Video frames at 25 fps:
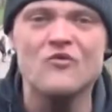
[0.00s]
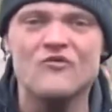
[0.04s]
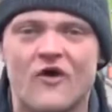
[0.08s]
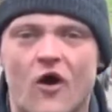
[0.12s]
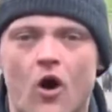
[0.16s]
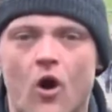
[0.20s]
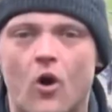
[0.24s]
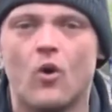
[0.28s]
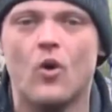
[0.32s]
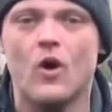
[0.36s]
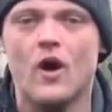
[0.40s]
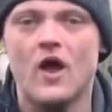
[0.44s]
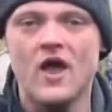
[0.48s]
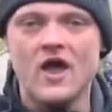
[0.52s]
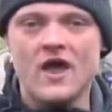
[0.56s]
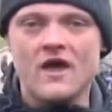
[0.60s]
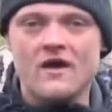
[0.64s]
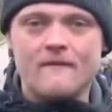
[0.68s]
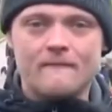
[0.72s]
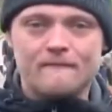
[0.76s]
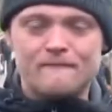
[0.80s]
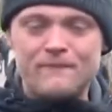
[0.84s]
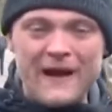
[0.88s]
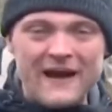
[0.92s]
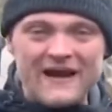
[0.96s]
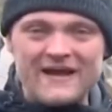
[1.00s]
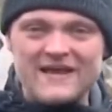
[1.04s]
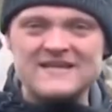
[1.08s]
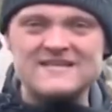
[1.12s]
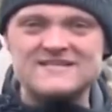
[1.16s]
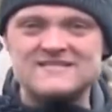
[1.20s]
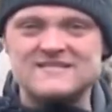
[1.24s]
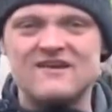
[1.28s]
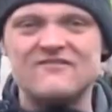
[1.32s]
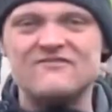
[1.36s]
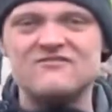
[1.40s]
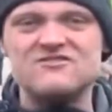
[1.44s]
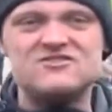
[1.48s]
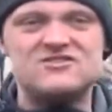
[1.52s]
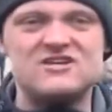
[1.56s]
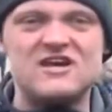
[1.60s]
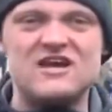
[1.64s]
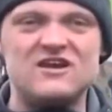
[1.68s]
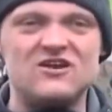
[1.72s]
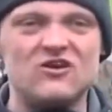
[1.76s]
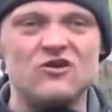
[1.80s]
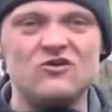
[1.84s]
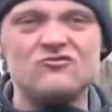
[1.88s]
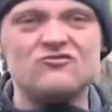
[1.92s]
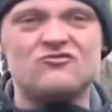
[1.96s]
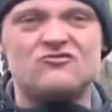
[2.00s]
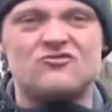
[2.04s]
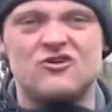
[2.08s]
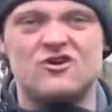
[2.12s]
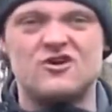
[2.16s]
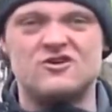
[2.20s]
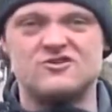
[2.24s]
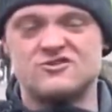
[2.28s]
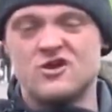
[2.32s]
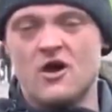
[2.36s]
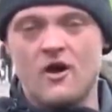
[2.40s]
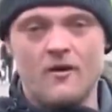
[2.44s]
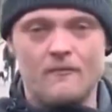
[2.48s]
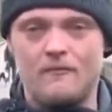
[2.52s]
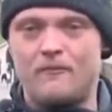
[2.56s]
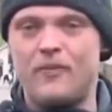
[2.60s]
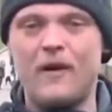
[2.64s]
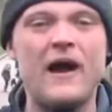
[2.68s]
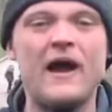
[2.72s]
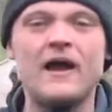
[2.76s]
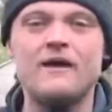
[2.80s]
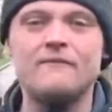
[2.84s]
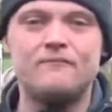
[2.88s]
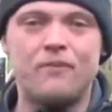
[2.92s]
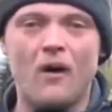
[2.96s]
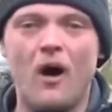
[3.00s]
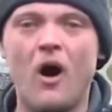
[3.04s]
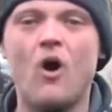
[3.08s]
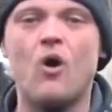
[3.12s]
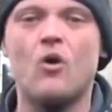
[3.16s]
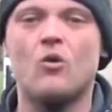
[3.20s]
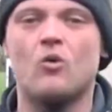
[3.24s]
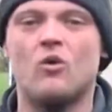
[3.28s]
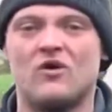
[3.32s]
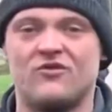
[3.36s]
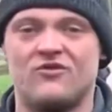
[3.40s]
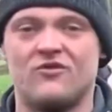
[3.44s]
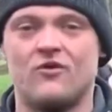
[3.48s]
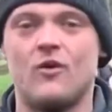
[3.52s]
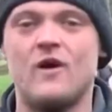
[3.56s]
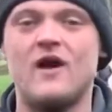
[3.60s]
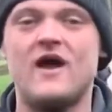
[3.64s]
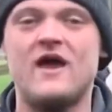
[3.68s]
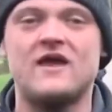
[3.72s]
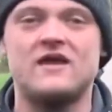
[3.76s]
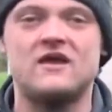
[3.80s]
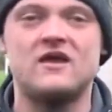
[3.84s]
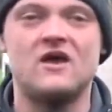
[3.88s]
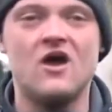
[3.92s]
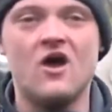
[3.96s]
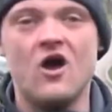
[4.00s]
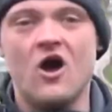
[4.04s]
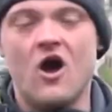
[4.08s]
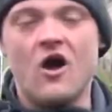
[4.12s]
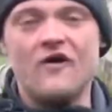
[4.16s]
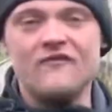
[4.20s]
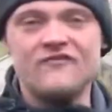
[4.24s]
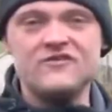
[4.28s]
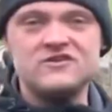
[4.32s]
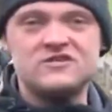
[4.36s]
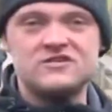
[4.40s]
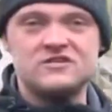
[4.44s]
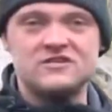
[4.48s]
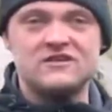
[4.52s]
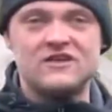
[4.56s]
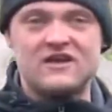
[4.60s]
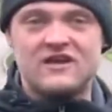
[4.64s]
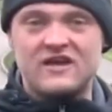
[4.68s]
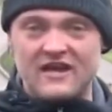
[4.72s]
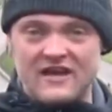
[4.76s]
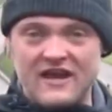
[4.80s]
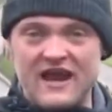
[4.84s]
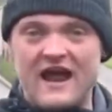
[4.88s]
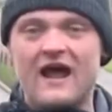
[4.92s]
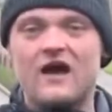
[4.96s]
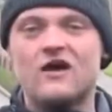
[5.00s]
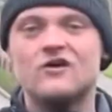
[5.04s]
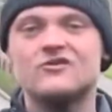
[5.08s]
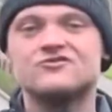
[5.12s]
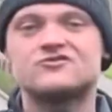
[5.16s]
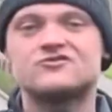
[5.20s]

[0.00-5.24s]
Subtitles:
out, back in 1700s, by boat were the way. Obviously the canals